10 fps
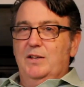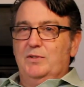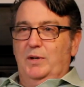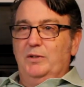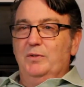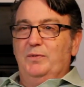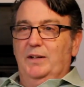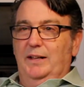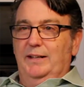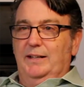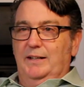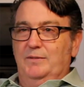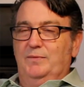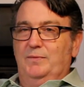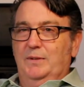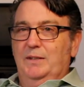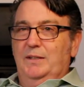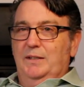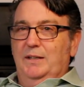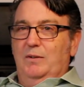So I do feel like I've,
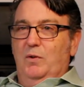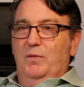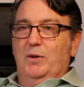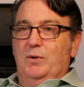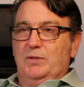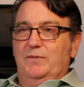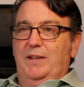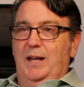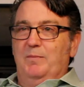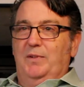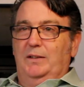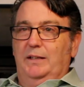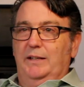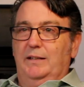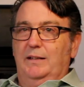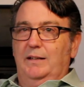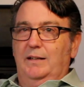over the course of time, felt like